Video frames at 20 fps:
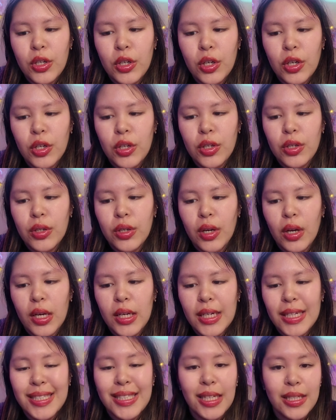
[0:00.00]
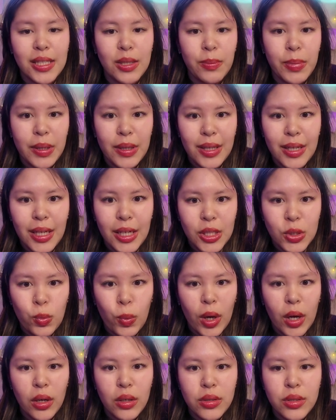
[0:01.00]
good accessibility as
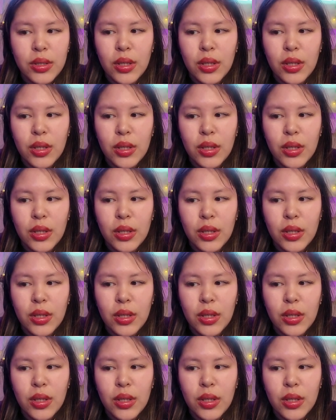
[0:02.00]
well.